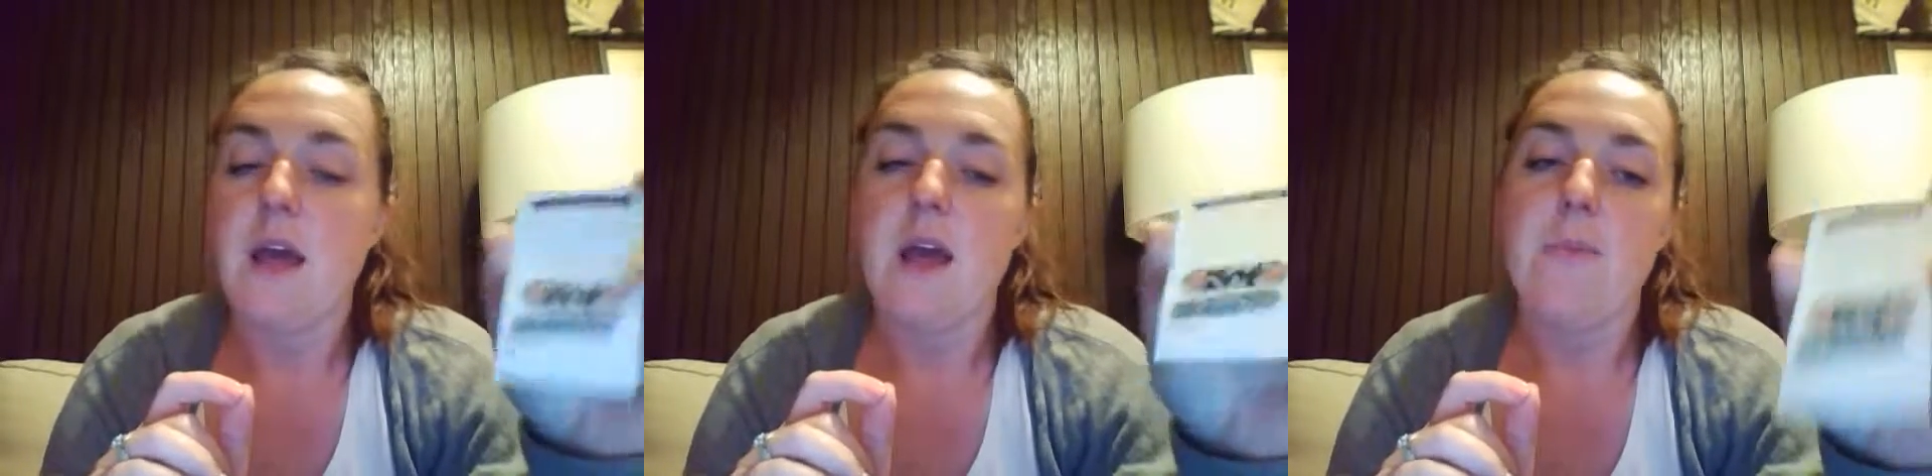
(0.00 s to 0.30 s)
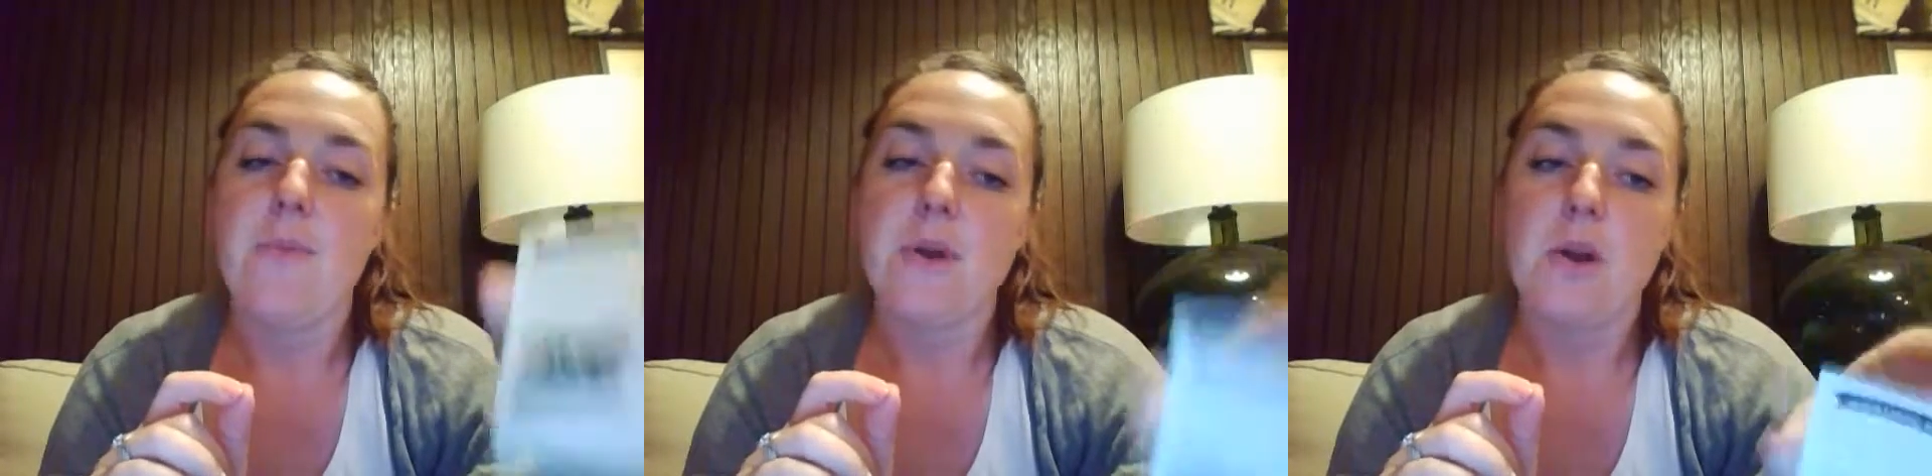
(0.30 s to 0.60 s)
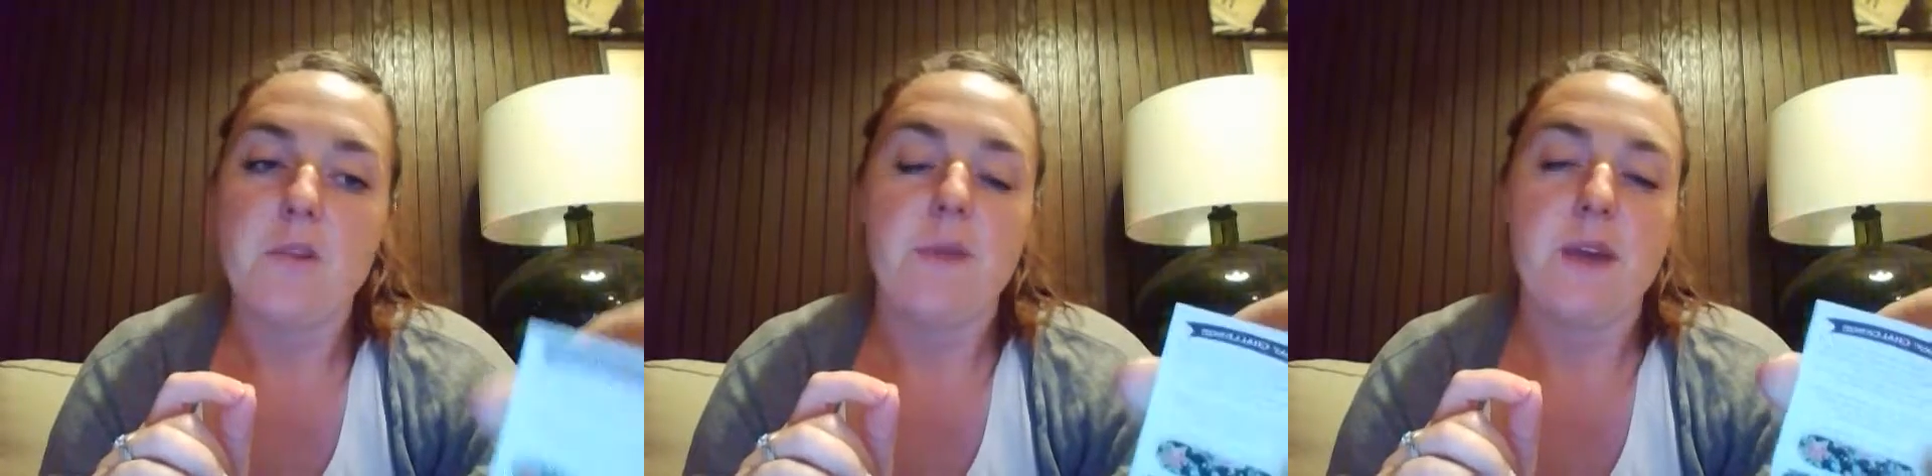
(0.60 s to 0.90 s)
I'll put
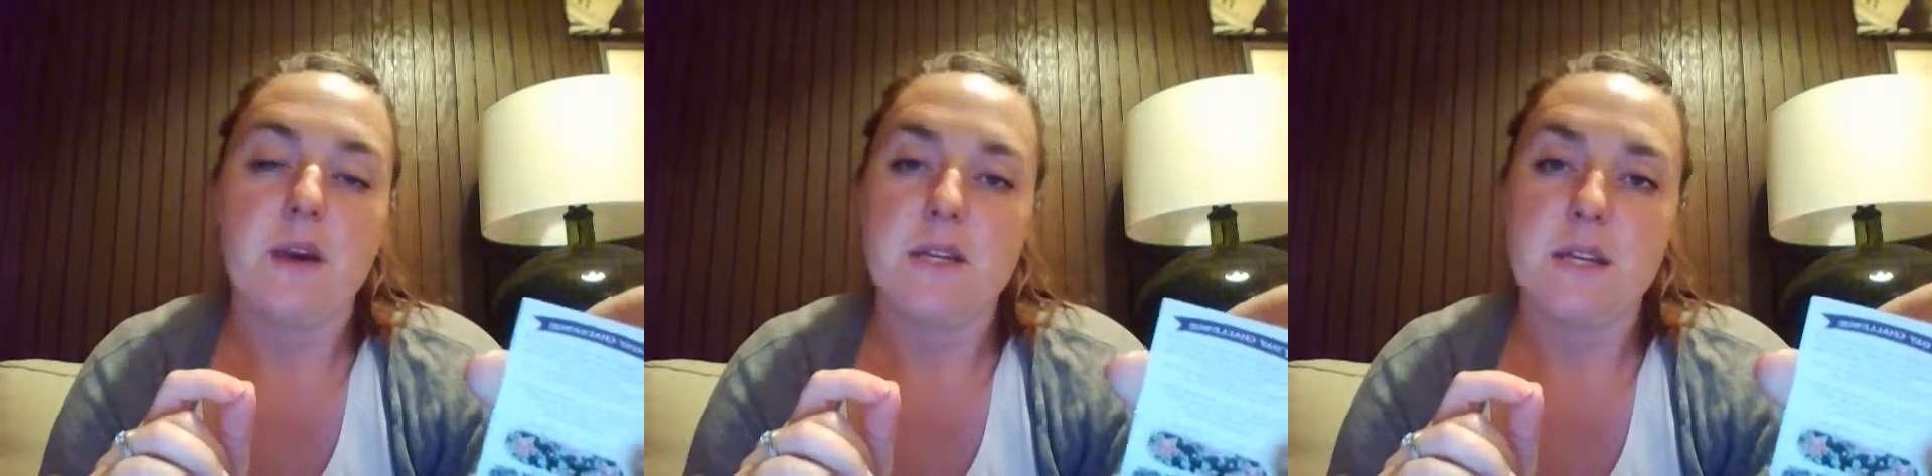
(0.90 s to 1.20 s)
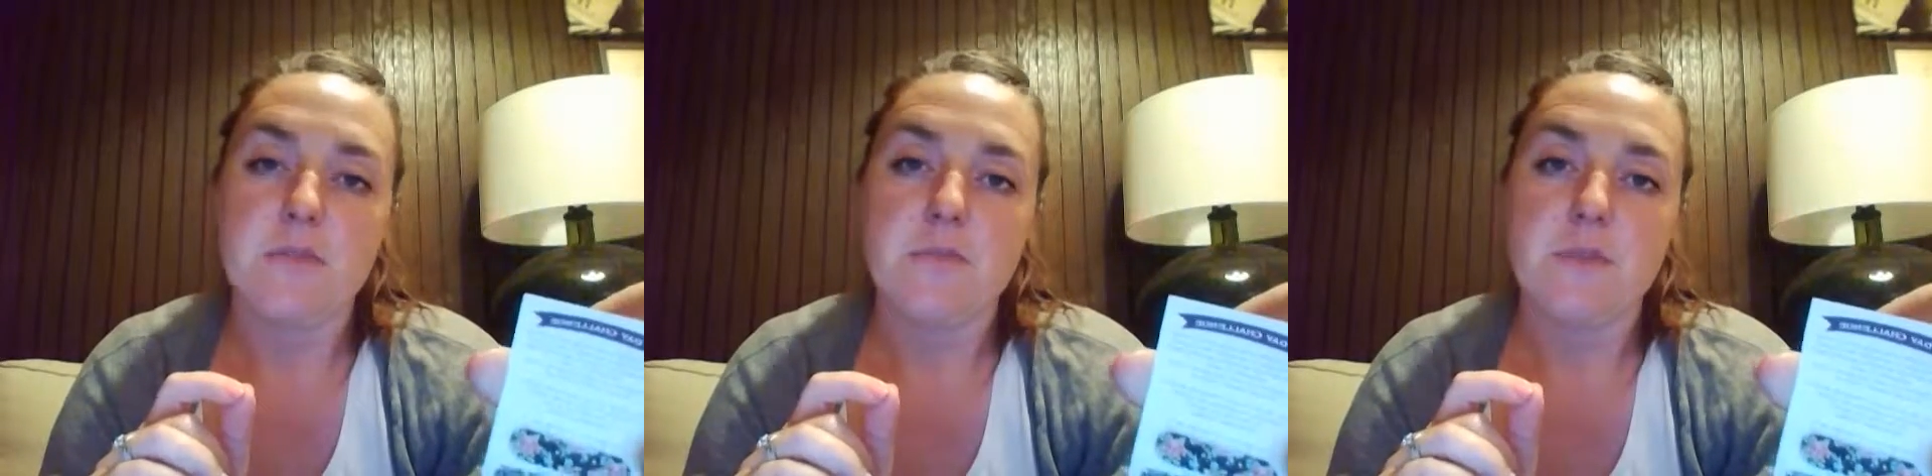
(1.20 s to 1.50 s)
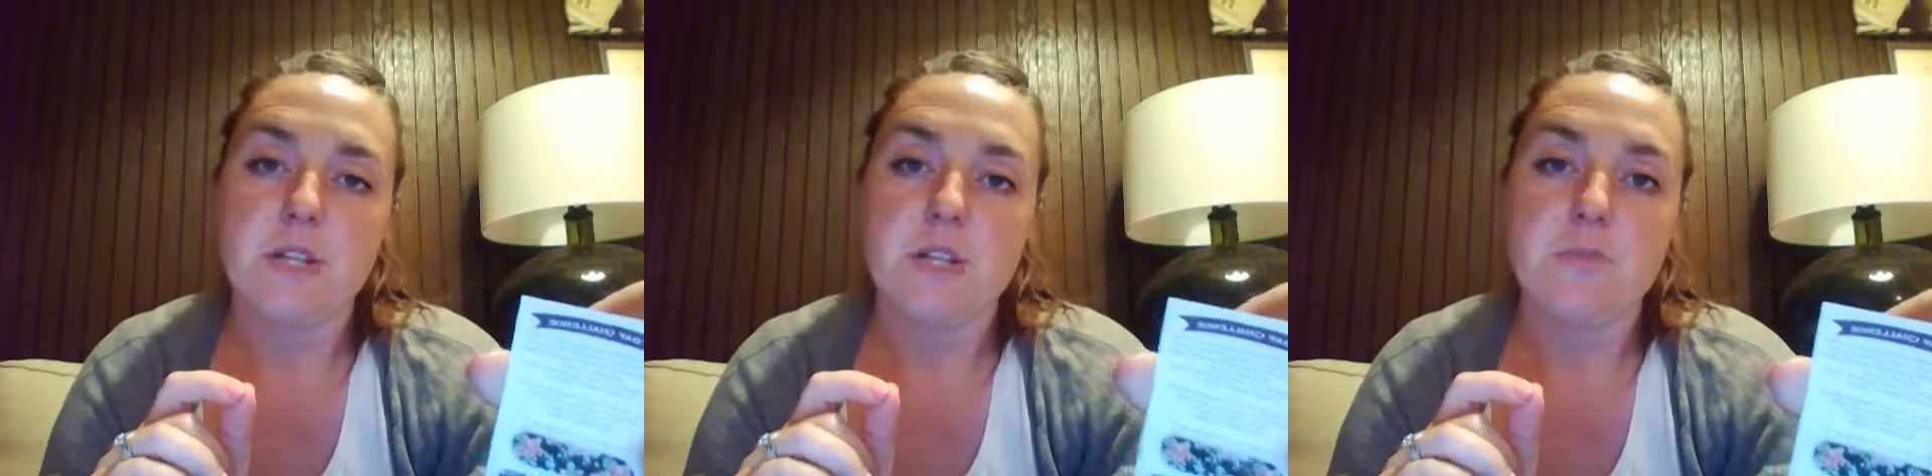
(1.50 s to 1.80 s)
all of my contact
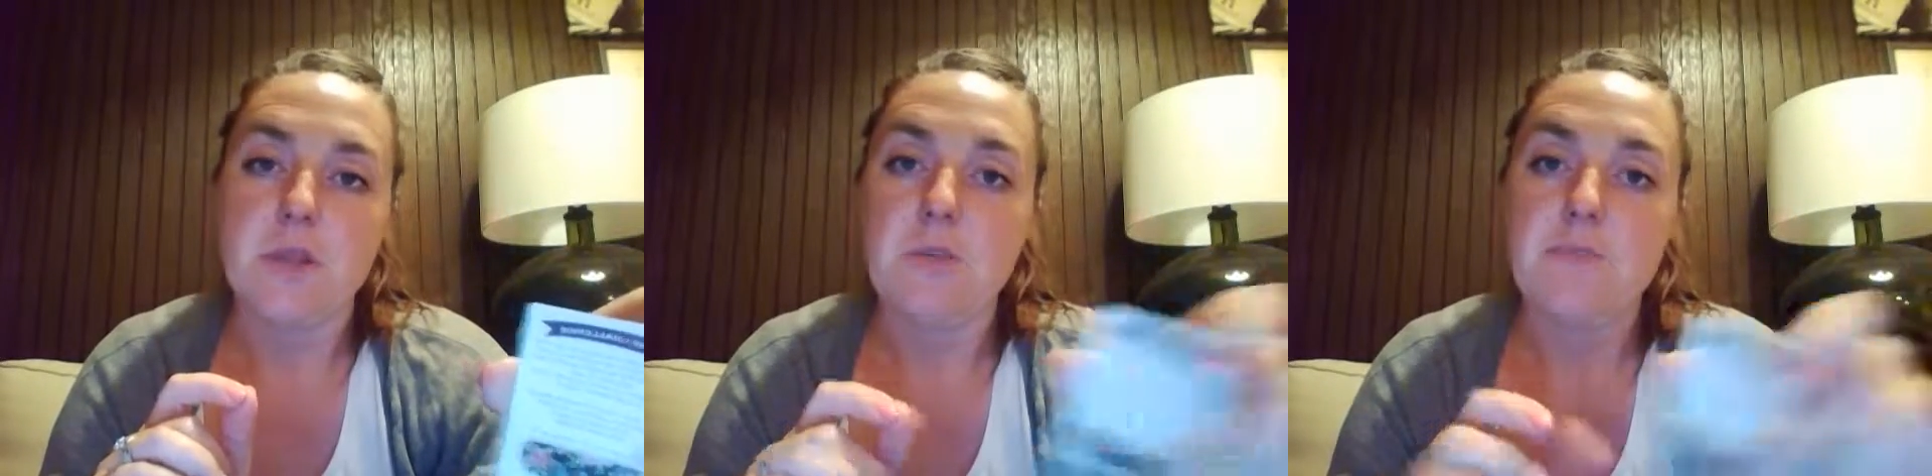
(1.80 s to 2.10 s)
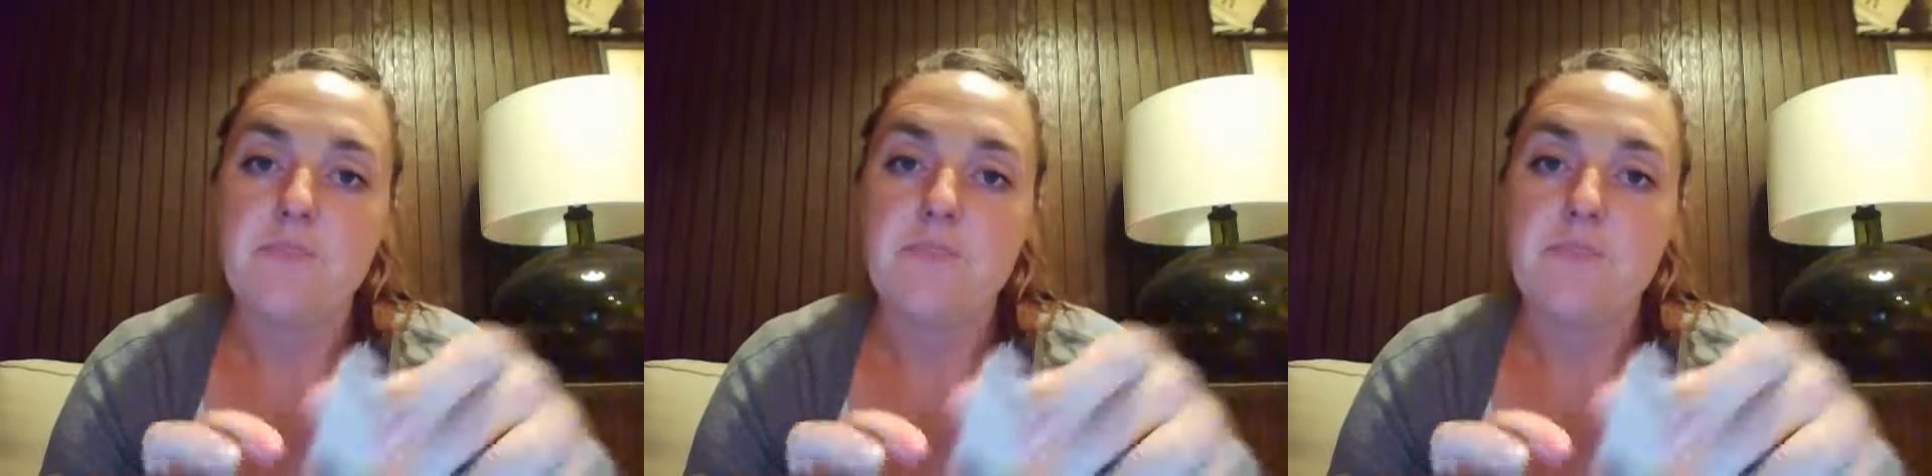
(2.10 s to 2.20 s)
information below,